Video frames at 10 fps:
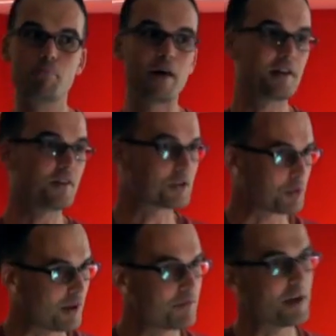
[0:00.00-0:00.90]
But in the
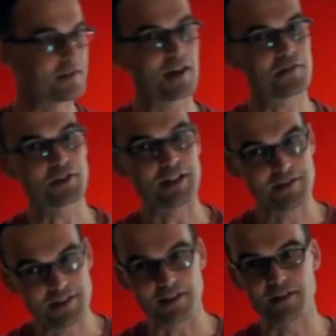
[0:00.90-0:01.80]
12 months after he
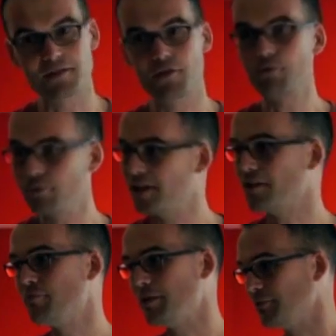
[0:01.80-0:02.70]
did it, three
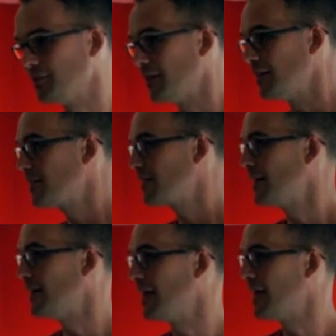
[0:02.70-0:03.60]
other people did it,
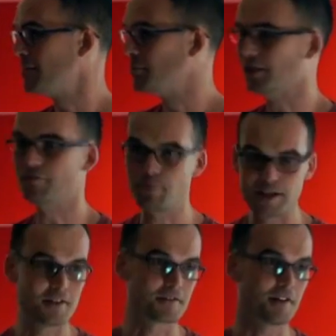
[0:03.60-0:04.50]
uh, and I believe
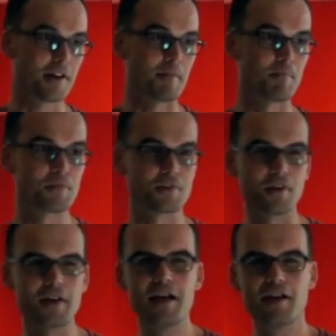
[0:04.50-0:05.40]
beat his time.
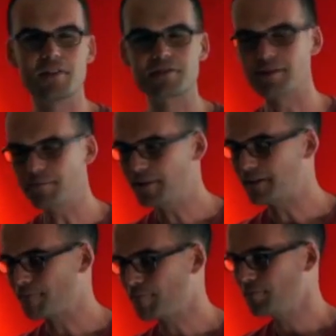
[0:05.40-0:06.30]
So there's
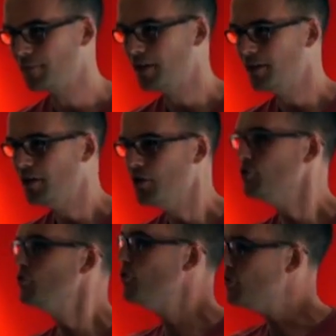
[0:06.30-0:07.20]
something,
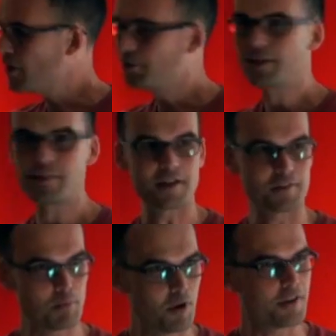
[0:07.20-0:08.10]
knowing that
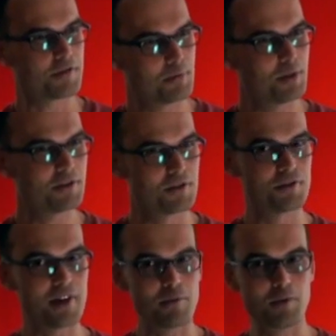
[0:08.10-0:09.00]
it's possible to
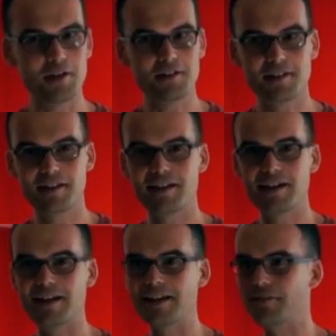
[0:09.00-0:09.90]
do that well,
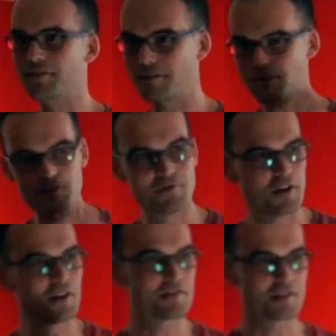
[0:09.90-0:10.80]
uh, there's something
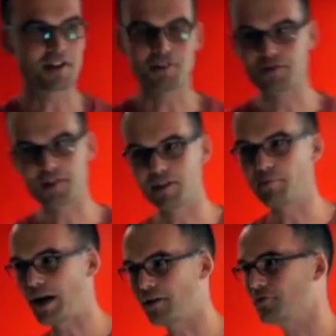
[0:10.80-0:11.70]
very psychologically
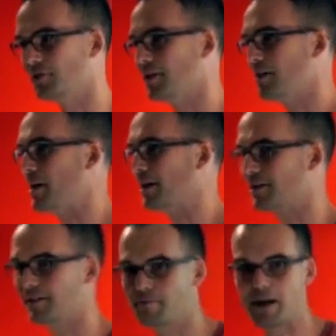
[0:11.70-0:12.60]
powerful about,
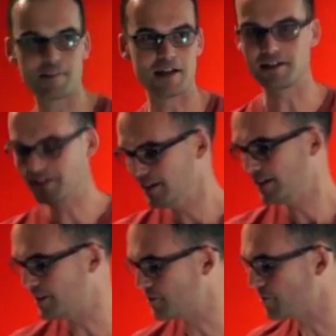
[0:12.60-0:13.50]
about that
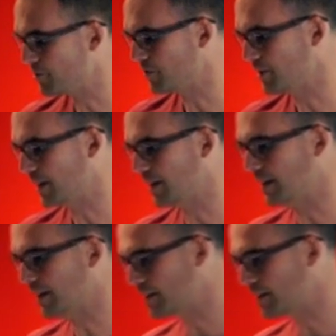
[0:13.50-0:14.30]
in terms of uh,